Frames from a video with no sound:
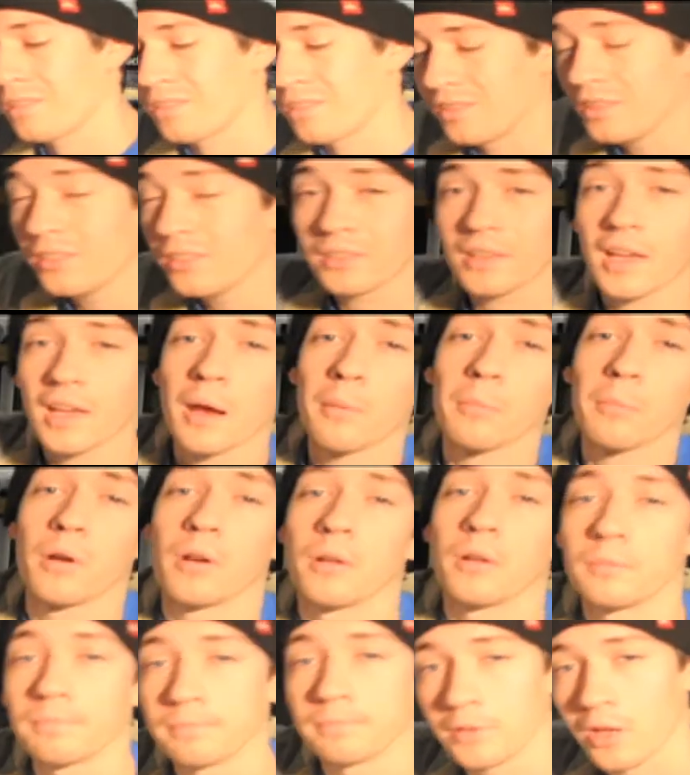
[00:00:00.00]
This
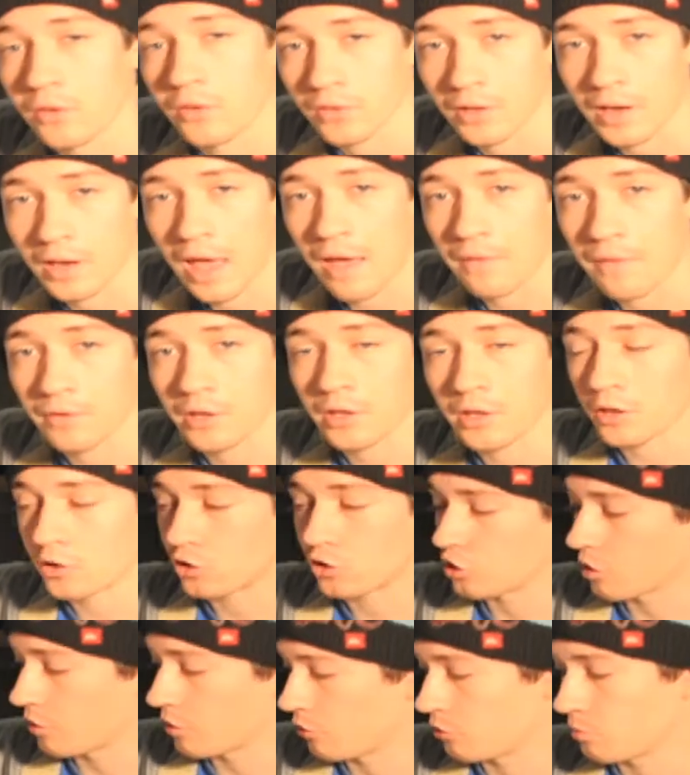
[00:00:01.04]
camera doesn't have any
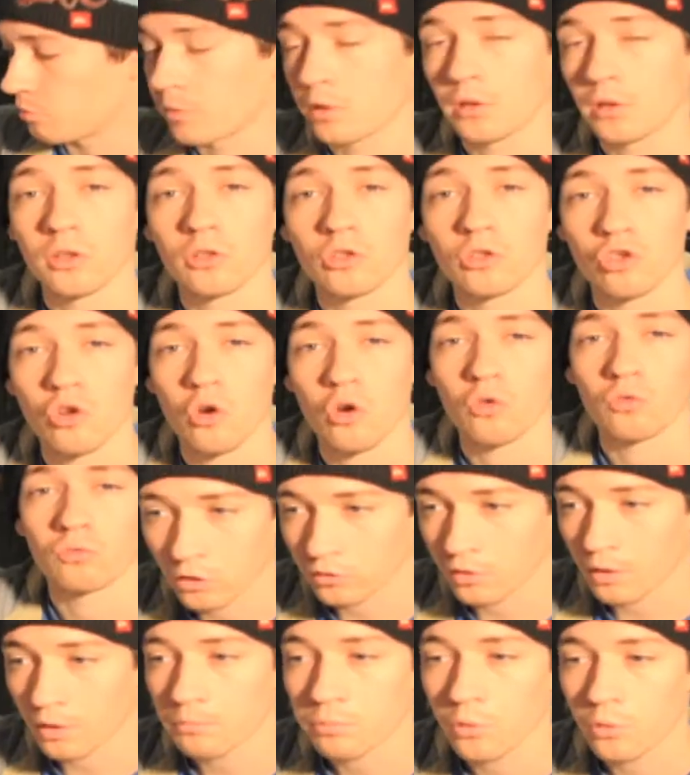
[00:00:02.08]
shutter speed control.
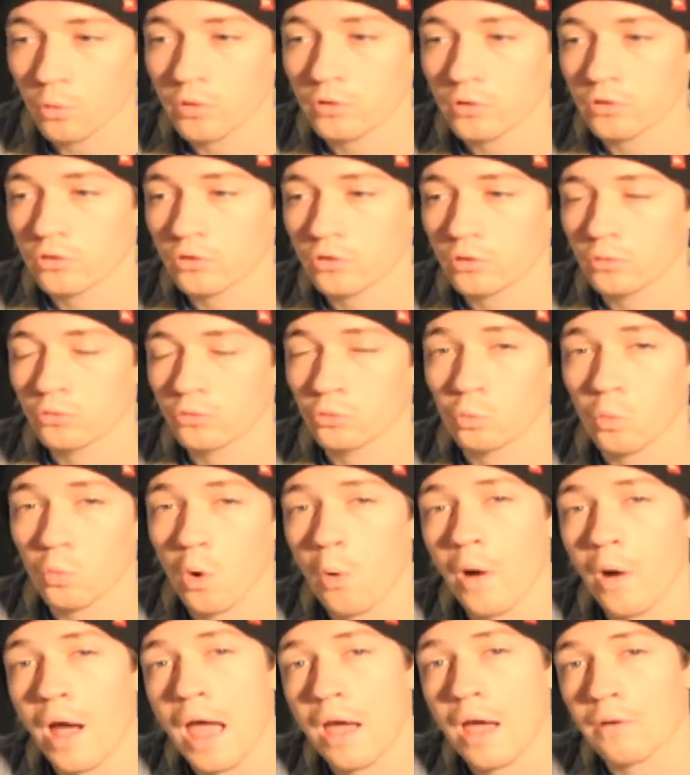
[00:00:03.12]
Some point and shoots
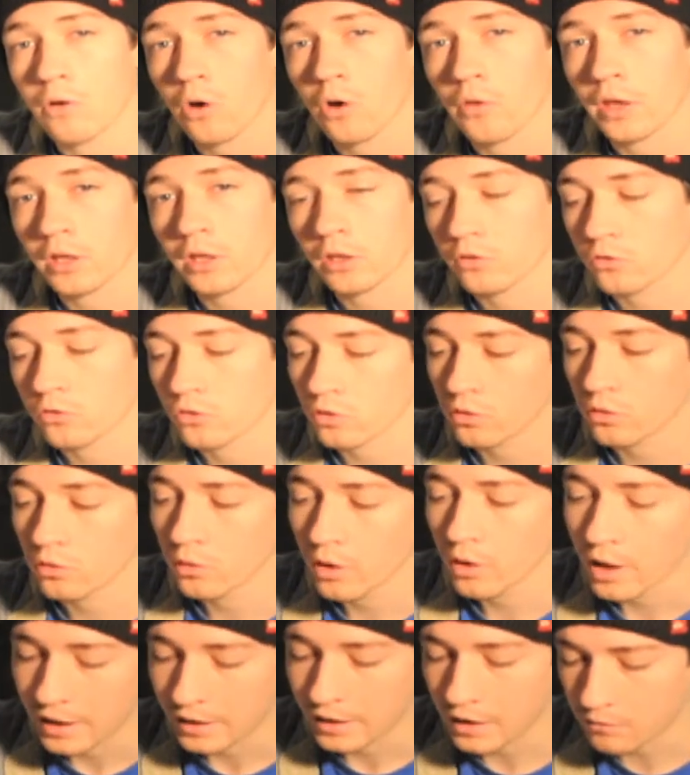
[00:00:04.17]
won't have all that
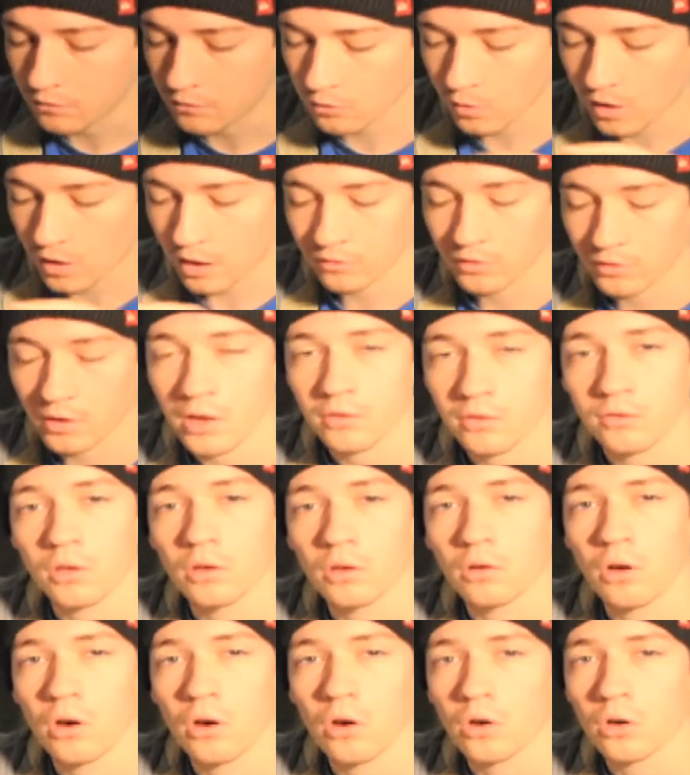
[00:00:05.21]
control. If you have an
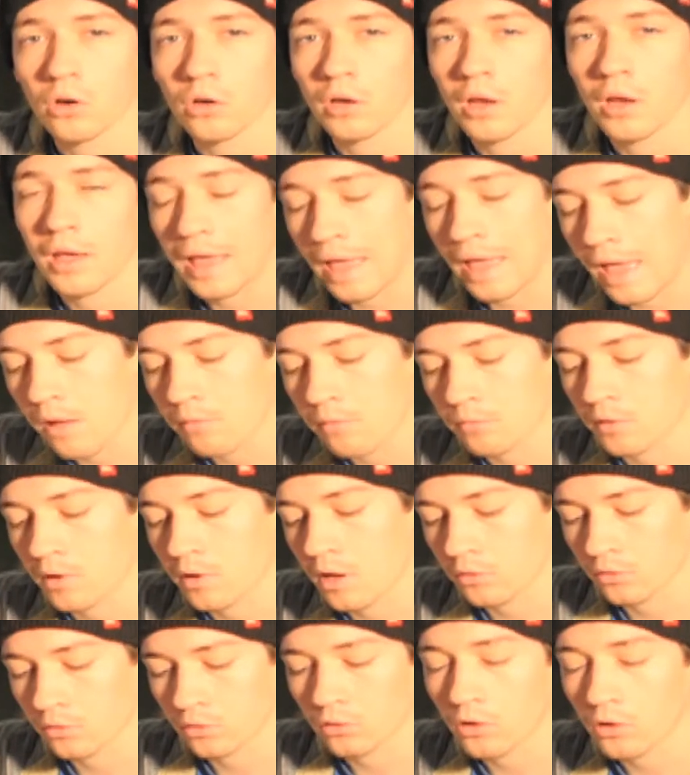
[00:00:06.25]
SLR, every
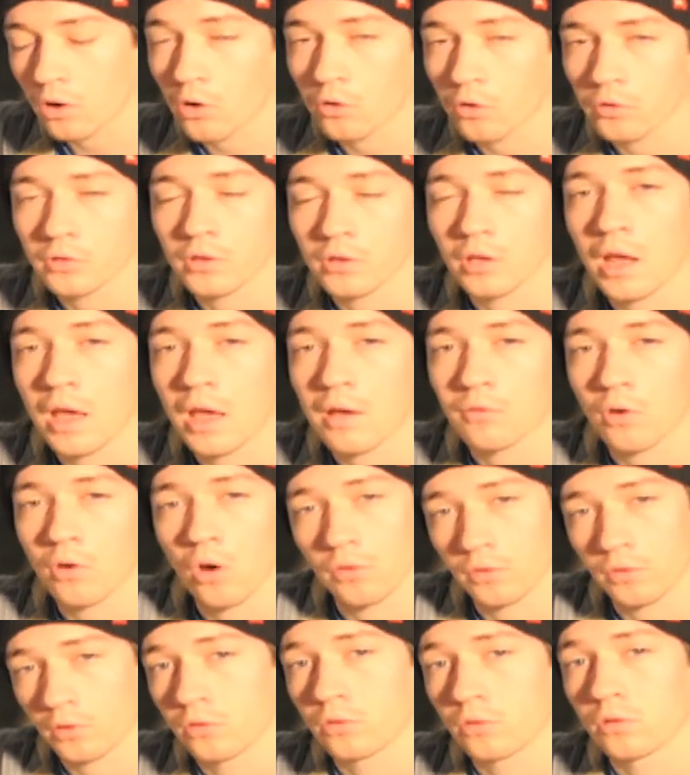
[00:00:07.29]
SLR is going to have
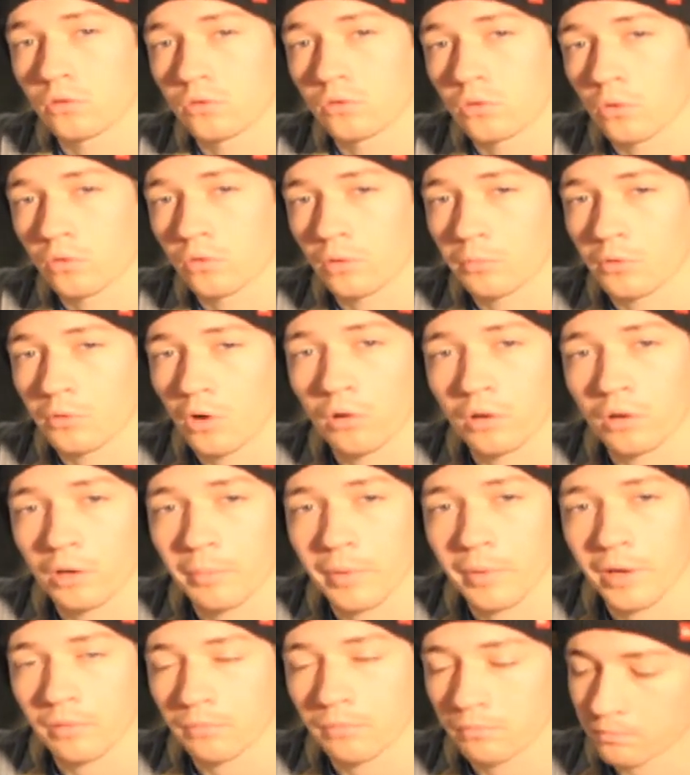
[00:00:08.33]
all these controls I'm talking
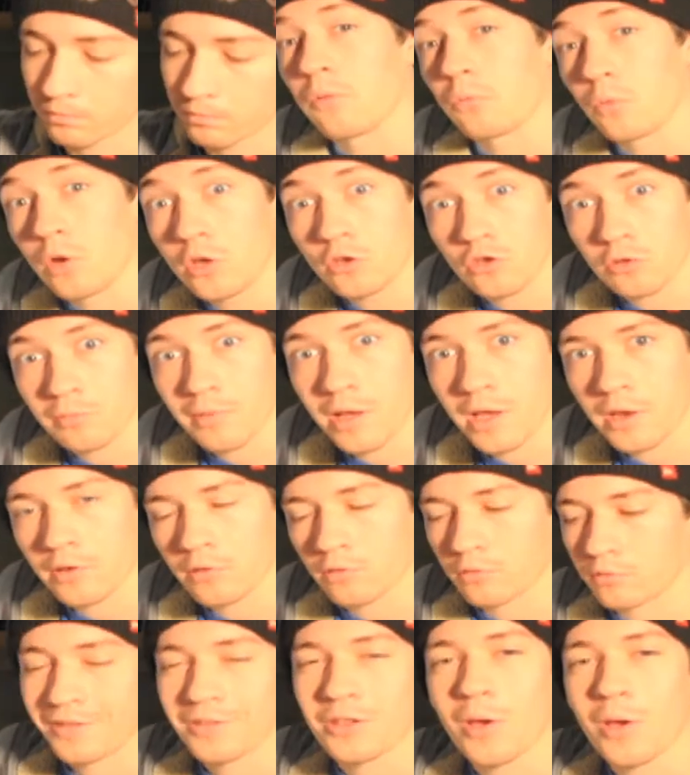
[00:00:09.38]
about. Read your
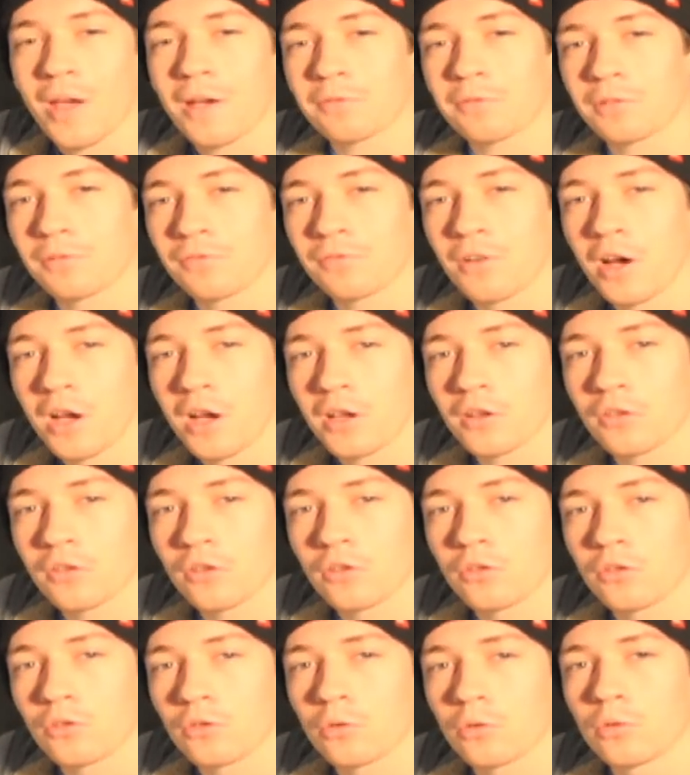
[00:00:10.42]
manual. You have to find
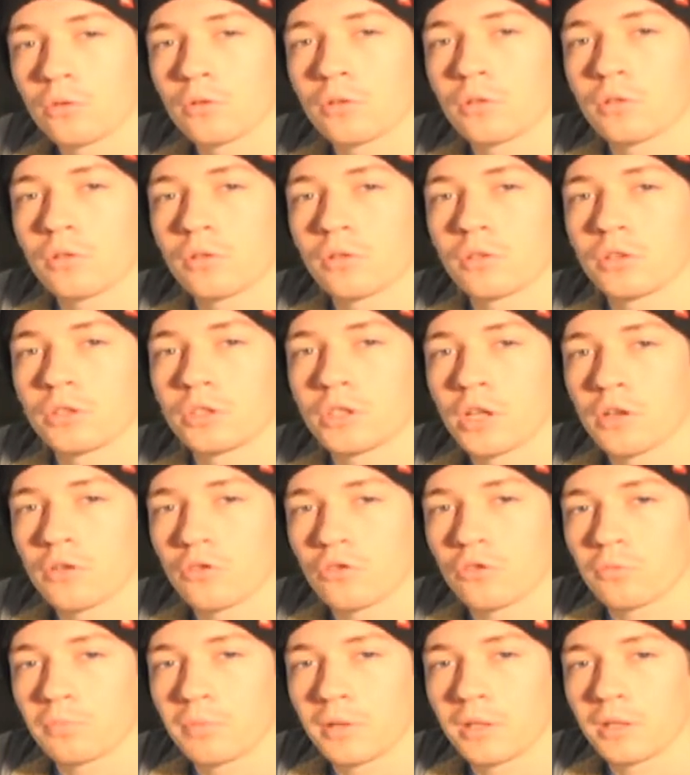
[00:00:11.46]
your shutter
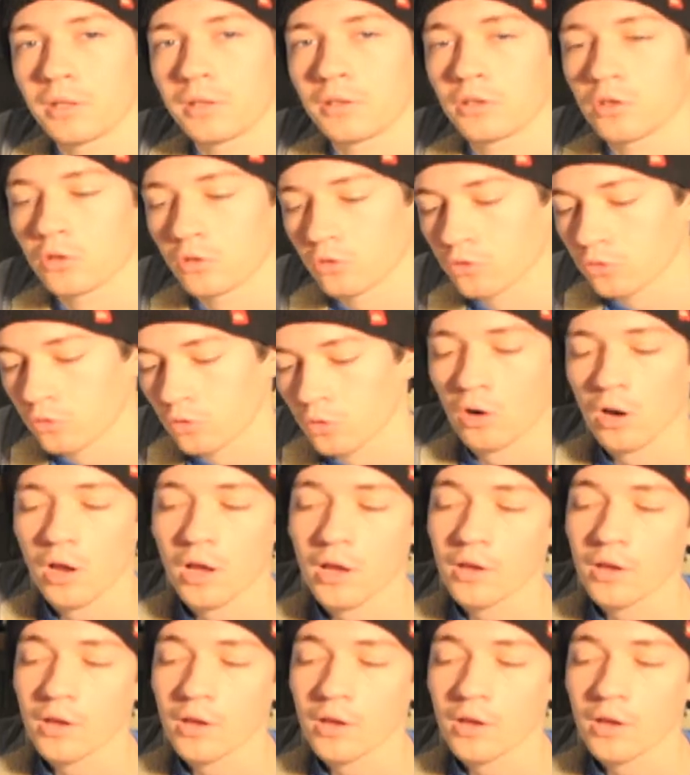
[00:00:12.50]
speed control.